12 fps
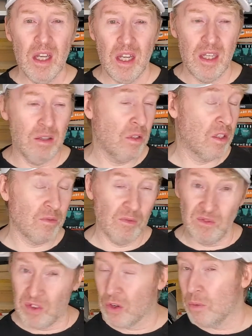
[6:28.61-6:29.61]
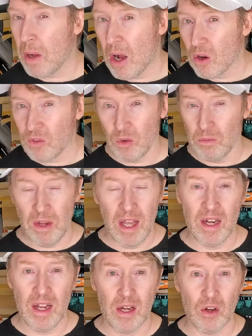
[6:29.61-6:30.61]
It was very powerful in
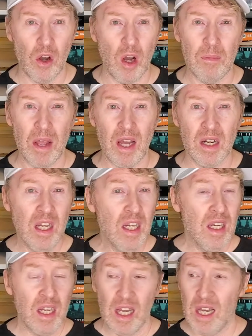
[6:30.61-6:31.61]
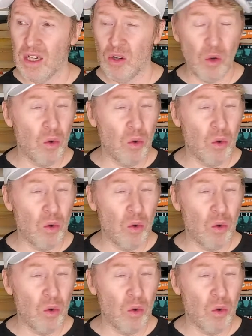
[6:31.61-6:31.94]
hand-to-hand combat, had,